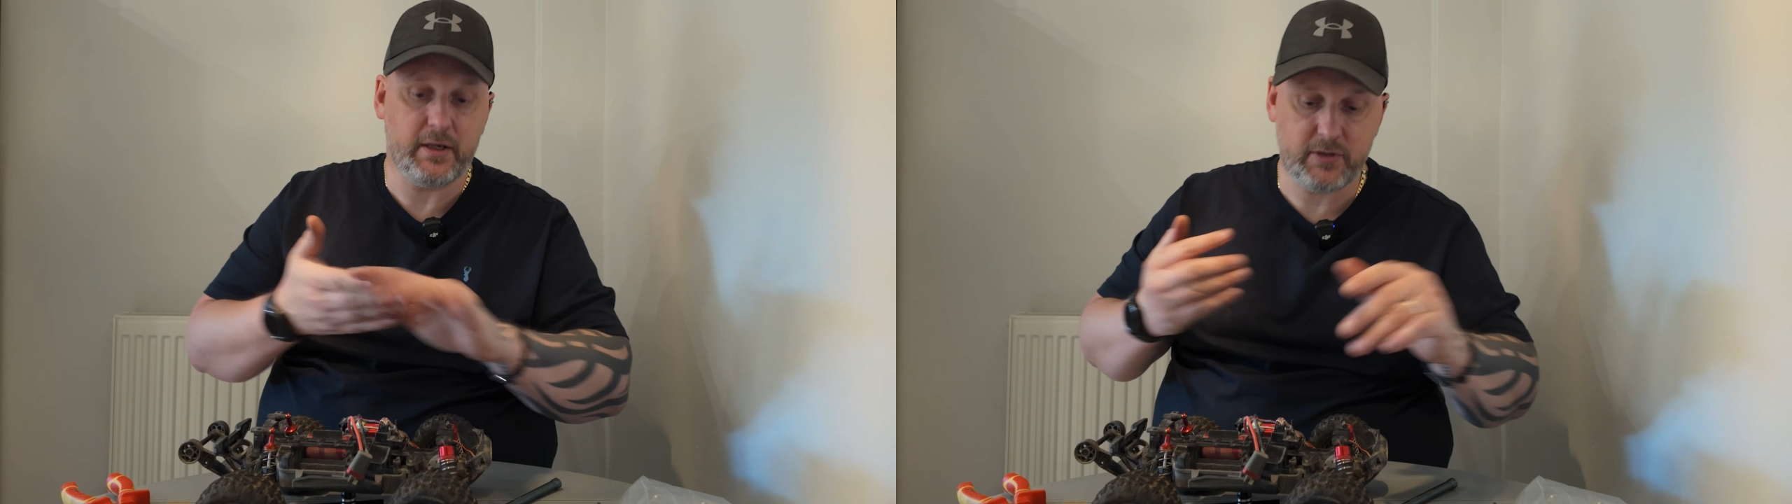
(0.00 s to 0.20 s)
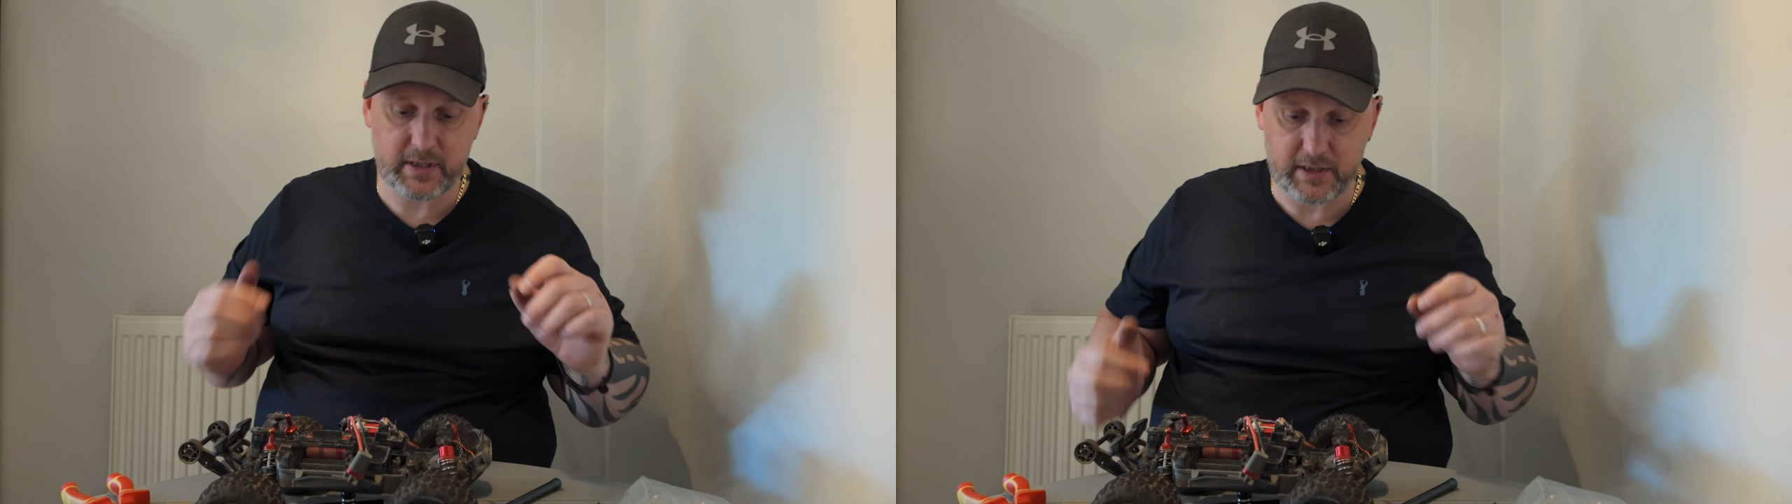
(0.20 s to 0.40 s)
I
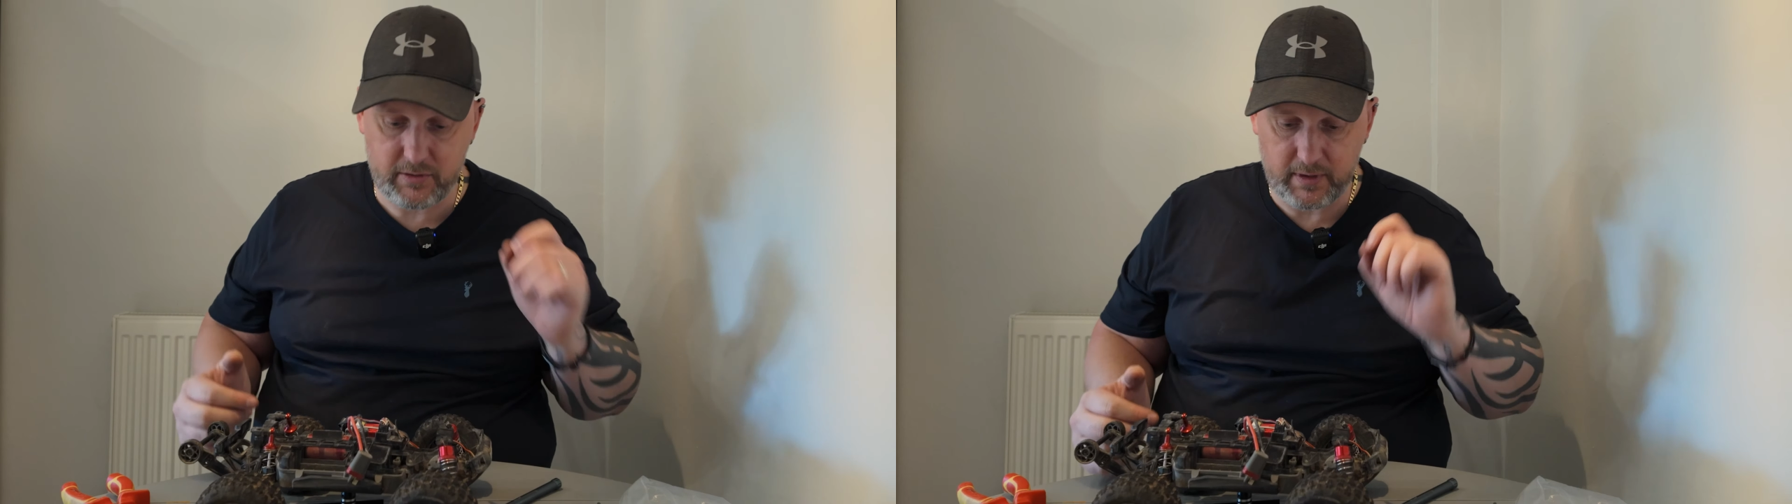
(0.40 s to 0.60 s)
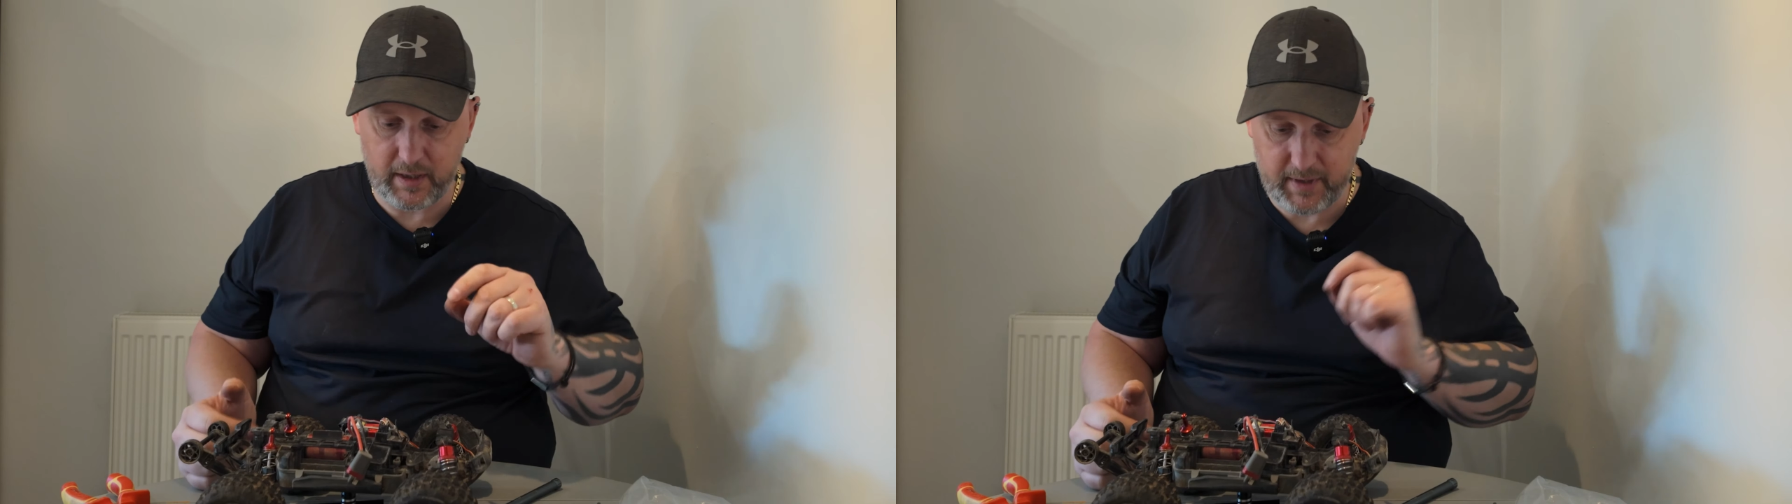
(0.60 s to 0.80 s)
just need to
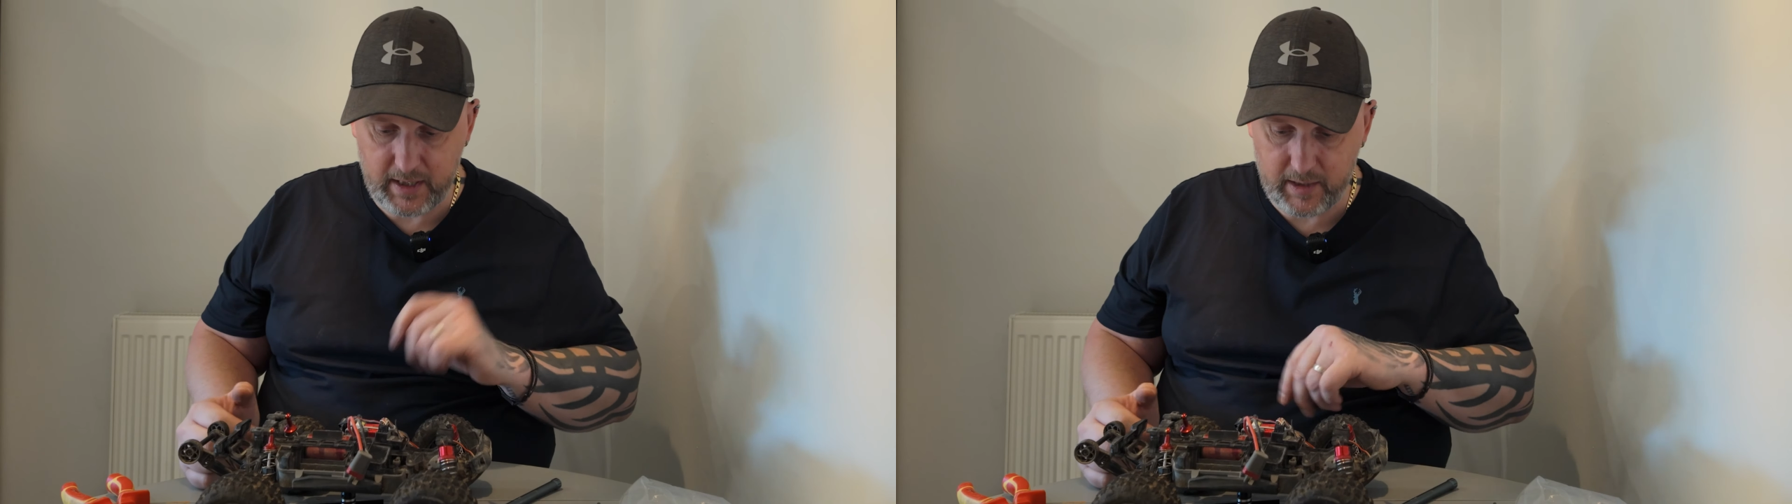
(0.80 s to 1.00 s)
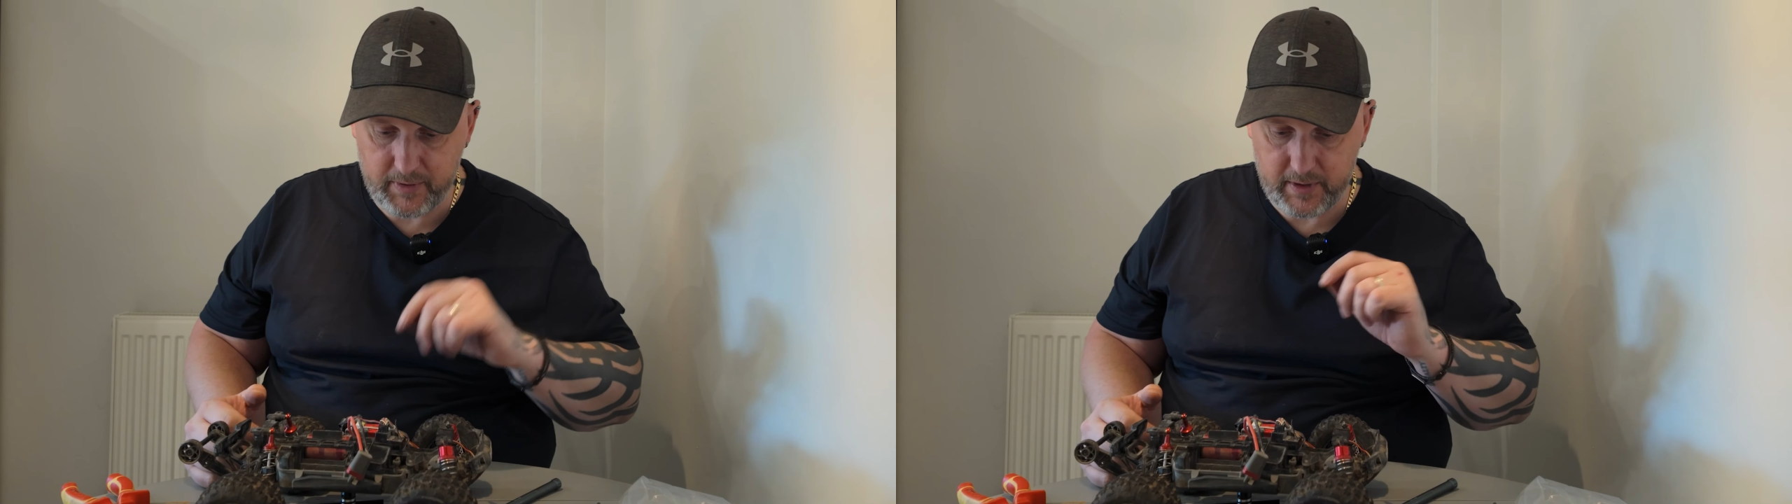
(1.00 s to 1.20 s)
go and get my
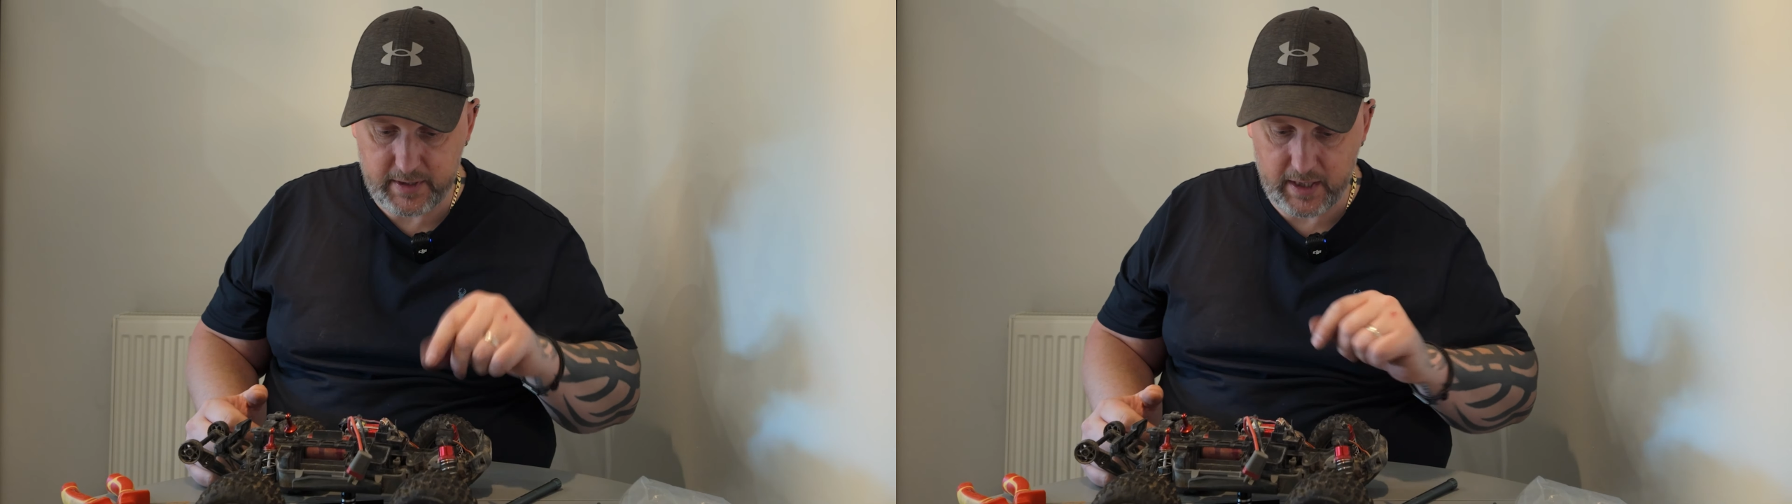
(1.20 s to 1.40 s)
clippers